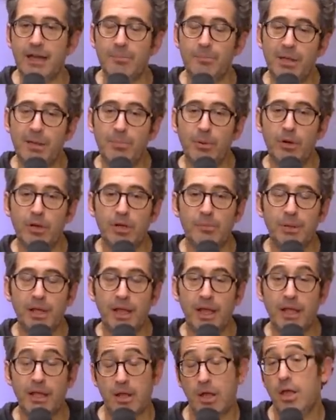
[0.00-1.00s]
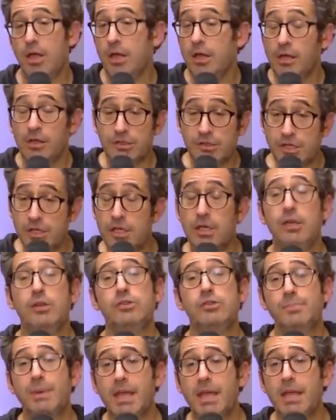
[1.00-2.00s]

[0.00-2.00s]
and people are going to be like, "Excuse me."